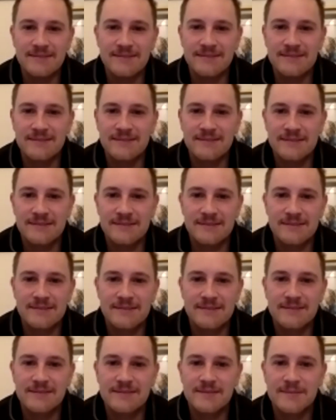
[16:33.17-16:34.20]

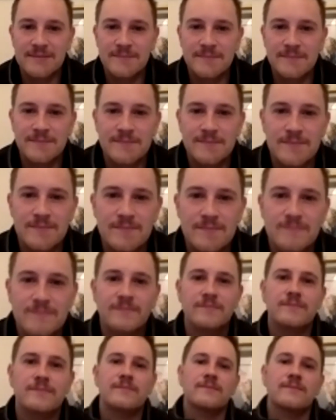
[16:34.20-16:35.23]

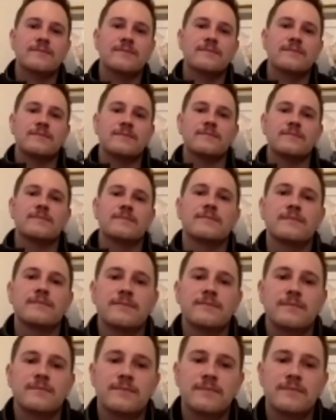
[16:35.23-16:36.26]

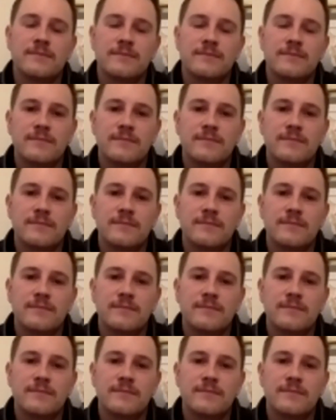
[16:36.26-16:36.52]
The person shown says nothing.